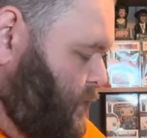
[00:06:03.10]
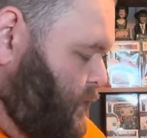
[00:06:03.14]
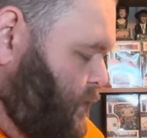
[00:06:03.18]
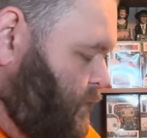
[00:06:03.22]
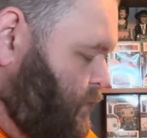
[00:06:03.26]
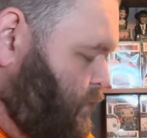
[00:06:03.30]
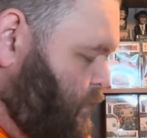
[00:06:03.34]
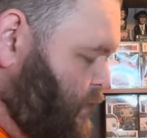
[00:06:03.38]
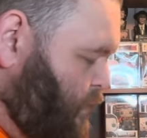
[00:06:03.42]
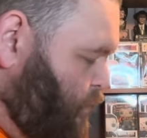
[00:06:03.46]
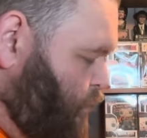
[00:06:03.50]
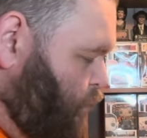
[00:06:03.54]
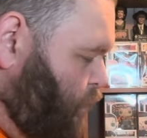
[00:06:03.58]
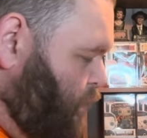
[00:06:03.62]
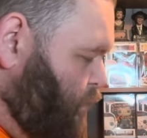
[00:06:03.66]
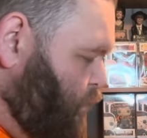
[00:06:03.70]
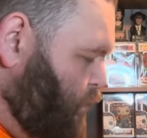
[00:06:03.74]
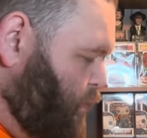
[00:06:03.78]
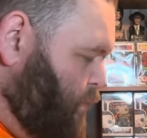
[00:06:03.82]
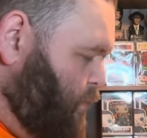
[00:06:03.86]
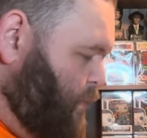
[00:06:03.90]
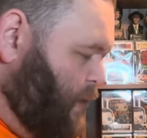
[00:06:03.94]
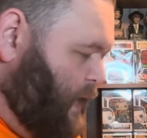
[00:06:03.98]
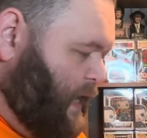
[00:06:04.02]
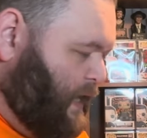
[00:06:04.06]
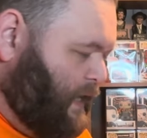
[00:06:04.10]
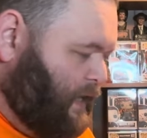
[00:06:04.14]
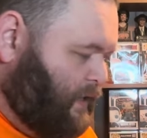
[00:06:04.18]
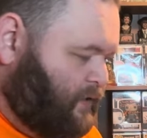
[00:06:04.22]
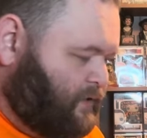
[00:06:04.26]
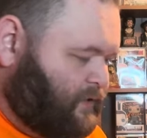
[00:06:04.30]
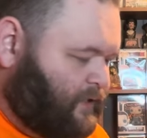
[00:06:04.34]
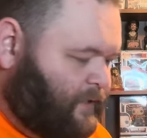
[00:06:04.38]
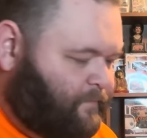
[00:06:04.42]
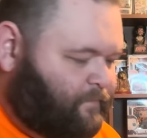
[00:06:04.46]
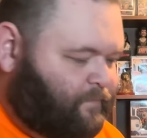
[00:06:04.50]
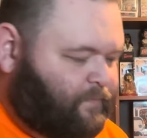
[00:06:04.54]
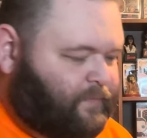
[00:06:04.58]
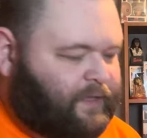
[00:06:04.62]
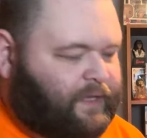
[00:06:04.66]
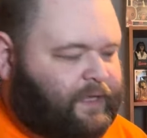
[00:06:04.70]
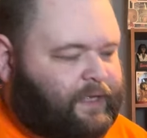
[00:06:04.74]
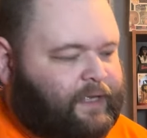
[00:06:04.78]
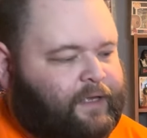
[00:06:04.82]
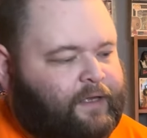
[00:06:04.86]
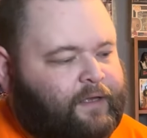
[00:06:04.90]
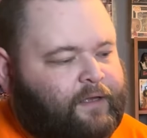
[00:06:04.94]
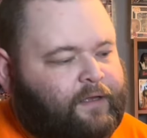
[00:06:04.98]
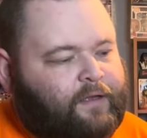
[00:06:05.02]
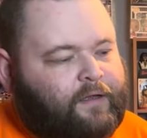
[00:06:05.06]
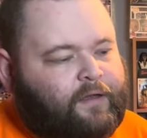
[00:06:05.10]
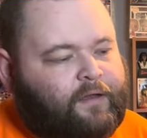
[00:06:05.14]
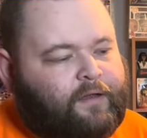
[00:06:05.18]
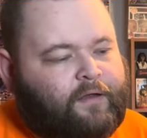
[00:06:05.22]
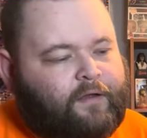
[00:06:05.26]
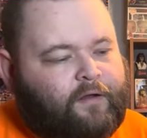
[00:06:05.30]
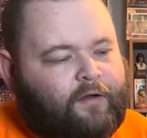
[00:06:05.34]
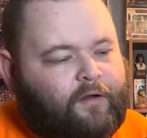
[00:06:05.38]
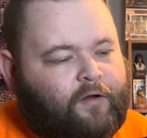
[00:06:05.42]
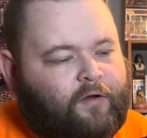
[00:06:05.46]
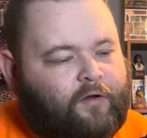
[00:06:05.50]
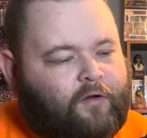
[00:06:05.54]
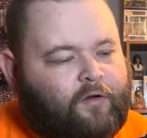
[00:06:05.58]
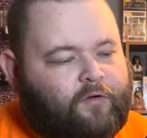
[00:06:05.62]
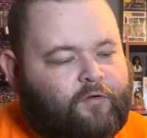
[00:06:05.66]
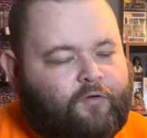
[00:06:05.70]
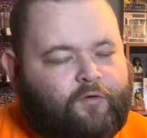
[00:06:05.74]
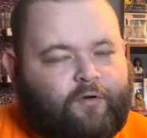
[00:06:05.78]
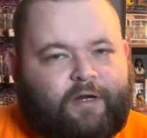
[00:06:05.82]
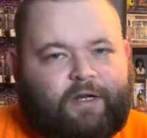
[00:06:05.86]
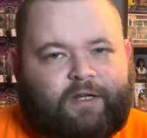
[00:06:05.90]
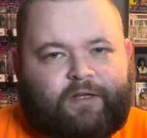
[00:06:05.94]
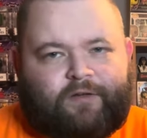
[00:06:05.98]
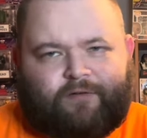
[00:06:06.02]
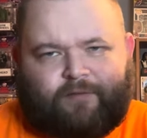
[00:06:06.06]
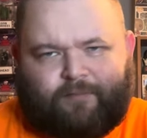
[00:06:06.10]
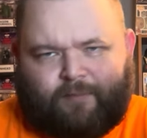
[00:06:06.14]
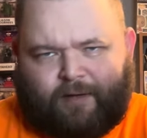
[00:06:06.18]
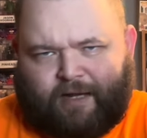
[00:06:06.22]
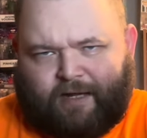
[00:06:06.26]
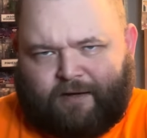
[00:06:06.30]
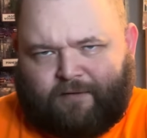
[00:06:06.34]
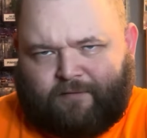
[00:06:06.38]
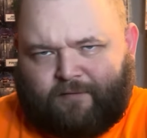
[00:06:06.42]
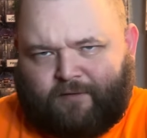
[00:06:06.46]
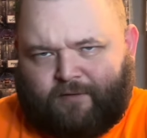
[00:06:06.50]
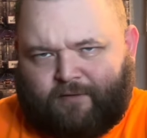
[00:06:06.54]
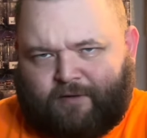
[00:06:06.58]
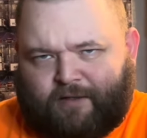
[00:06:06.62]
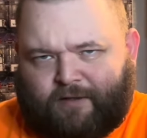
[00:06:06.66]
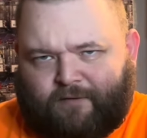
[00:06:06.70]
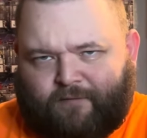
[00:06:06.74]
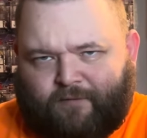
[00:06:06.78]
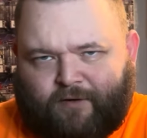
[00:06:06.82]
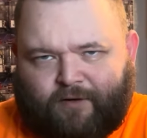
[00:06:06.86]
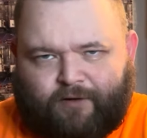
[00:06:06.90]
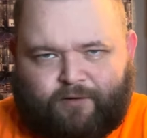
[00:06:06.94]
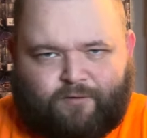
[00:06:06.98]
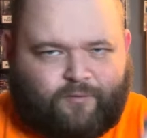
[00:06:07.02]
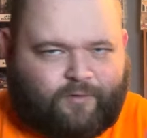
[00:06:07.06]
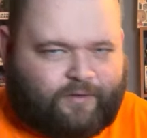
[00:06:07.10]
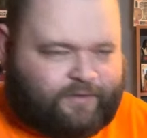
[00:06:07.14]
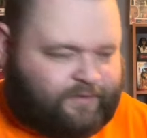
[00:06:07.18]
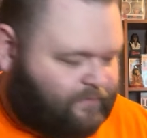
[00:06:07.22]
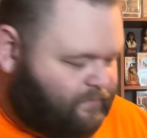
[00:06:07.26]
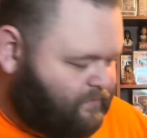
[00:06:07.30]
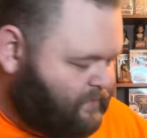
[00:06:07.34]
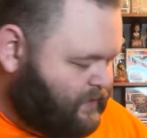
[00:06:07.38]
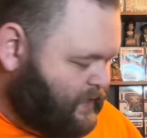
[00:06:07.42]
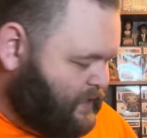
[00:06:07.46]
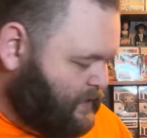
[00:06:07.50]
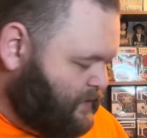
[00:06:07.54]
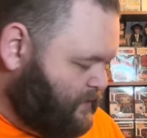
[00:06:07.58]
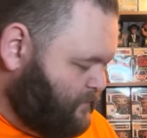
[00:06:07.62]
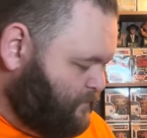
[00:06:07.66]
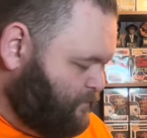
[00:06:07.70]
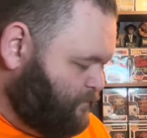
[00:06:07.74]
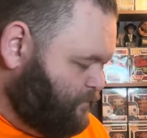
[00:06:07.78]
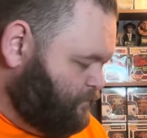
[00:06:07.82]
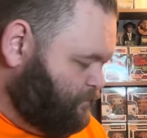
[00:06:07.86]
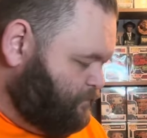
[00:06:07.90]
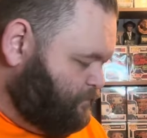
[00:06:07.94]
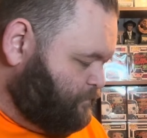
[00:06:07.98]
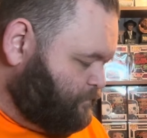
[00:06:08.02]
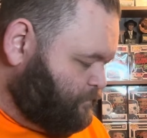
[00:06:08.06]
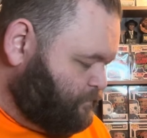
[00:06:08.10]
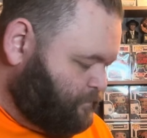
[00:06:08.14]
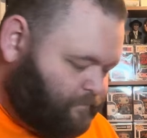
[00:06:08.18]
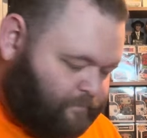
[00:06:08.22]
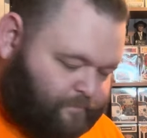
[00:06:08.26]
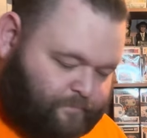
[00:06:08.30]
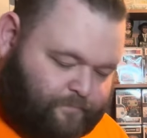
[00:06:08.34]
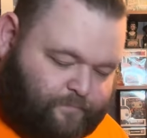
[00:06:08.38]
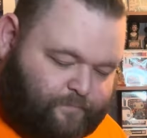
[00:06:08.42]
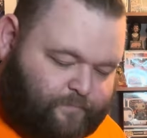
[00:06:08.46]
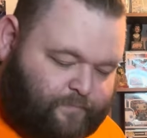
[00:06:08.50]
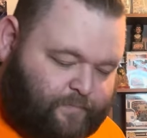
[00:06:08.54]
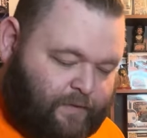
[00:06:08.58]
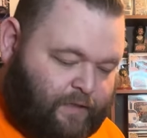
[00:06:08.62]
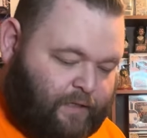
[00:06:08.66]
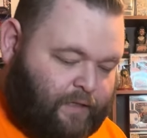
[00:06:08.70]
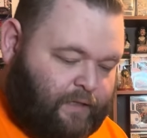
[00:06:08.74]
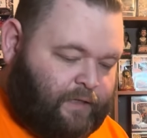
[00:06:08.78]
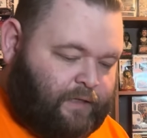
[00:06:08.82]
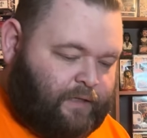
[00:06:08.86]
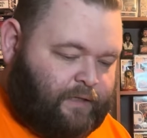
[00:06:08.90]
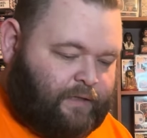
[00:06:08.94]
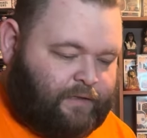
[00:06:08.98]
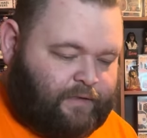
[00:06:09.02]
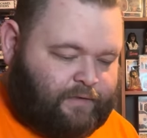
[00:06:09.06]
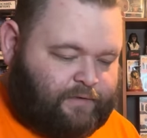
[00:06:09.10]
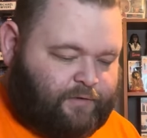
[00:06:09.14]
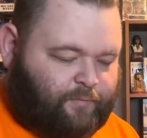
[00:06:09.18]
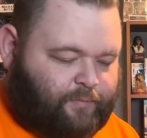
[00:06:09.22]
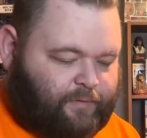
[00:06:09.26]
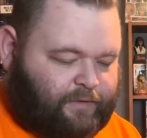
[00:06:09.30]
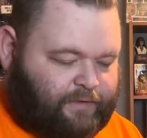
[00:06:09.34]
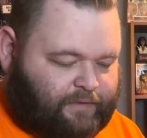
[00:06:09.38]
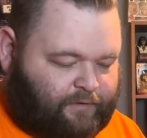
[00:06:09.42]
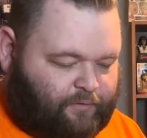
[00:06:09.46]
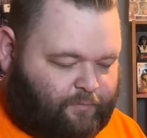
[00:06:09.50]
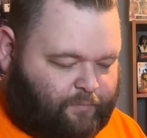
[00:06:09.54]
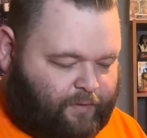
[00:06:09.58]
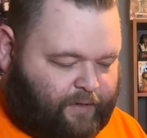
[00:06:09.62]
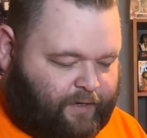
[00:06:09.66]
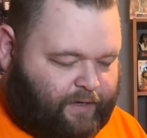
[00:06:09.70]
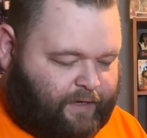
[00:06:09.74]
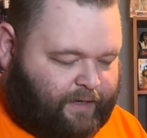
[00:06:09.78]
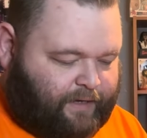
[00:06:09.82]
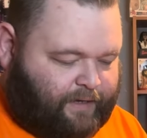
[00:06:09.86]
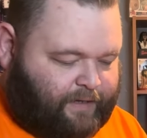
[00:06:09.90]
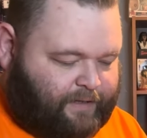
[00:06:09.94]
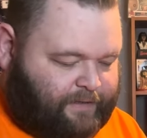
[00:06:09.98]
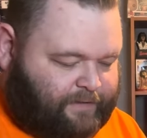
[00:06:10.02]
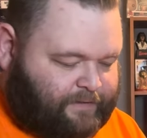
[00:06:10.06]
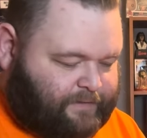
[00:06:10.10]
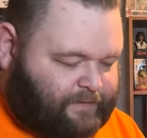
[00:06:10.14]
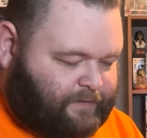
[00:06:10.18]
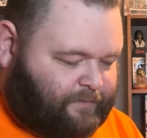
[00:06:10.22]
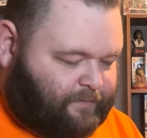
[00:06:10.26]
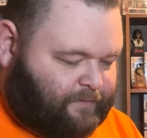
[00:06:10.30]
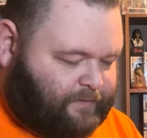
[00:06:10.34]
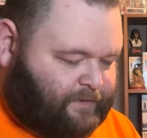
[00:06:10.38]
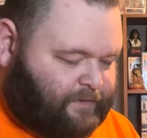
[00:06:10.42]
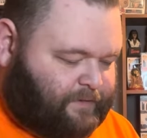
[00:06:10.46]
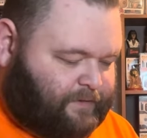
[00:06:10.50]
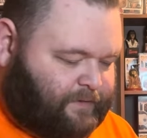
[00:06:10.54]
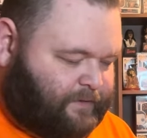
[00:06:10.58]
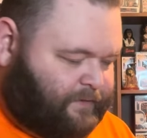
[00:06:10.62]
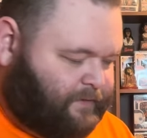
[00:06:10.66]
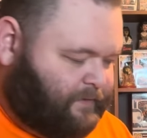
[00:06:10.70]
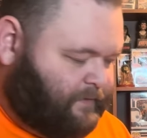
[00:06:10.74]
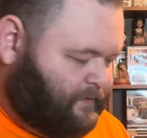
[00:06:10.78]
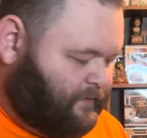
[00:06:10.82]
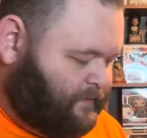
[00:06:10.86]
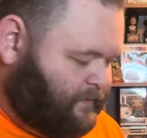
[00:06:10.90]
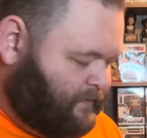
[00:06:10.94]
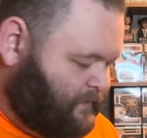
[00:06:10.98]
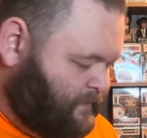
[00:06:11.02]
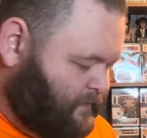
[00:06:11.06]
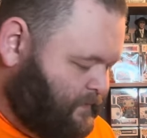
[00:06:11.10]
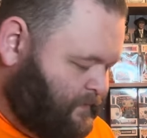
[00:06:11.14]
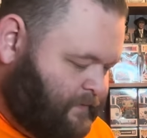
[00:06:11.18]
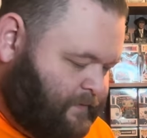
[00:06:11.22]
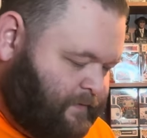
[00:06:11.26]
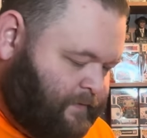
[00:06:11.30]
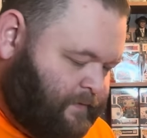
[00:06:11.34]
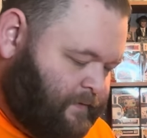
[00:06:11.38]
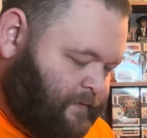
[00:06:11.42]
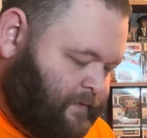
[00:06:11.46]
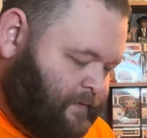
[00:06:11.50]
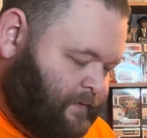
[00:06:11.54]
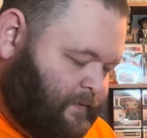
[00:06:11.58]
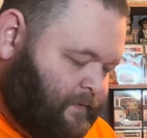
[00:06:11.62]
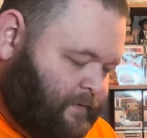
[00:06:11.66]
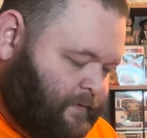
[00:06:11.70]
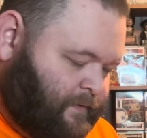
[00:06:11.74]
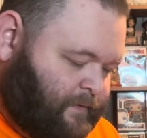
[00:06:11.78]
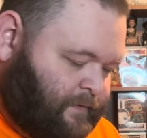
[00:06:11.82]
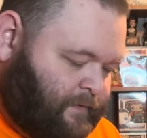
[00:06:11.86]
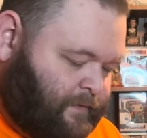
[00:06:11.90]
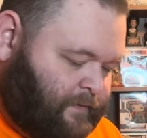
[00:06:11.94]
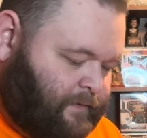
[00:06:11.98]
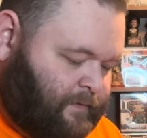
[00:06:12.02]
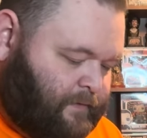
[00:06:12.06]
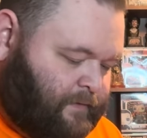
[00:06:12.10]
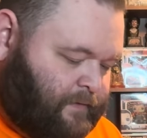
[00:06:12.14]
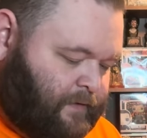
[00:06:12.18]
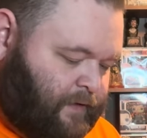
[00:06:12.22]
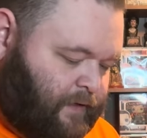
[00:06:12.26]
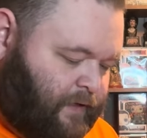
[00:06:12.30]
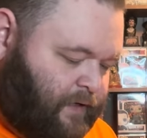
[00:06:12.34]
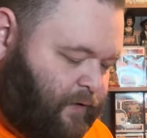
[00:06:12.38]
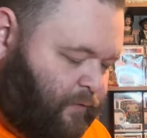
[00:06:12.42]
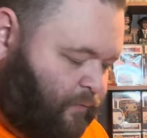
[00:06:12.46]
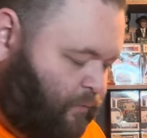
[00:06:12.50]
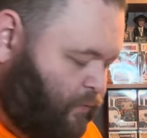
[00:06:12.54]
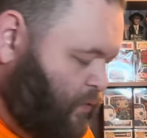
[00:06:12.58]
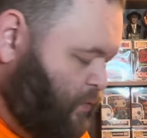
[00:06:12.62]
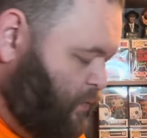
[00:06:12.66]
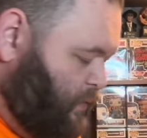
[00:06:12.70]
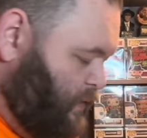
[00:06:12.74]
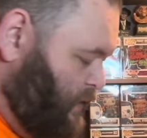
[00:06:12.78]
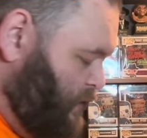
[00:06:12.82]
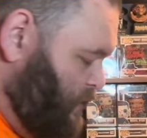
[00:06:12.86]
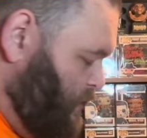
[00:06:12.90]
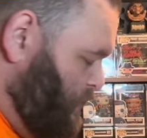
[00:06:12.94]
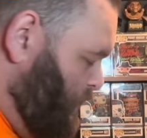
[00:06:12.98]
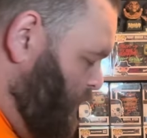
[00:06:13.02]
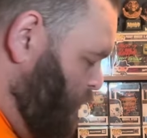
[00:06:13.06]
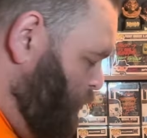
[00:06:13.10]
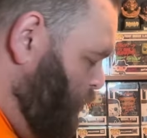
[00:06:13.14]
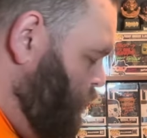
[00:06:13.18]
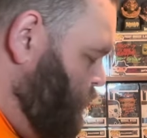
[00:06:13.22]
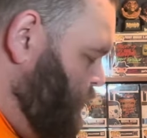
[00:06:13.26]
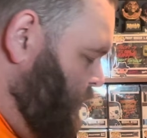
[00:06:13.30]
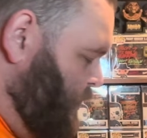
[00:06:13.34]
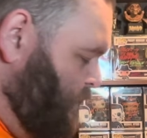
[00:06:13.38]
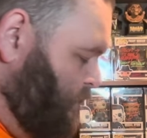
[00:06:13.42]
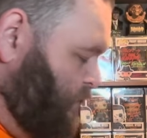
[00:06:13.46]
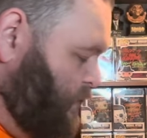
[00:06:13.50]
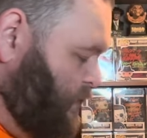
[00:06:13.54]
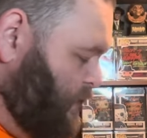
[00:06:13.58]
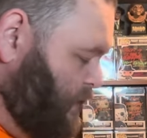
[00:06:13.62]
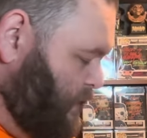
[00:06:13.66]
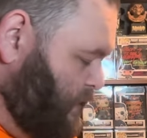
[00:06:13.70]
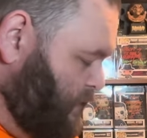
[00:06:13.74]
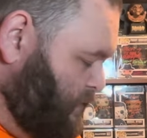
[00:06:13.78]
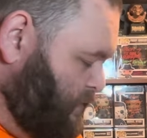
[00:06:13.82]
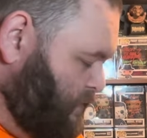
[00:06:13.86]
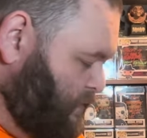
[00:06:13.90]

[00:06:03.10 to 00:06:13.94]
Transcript: We got one more magnet. Looks like greetings from Haddonfield. That's very cool. That's a magnet. Let's open this little pack. Let's see what's in here. I could have ruined it. Ruined everything.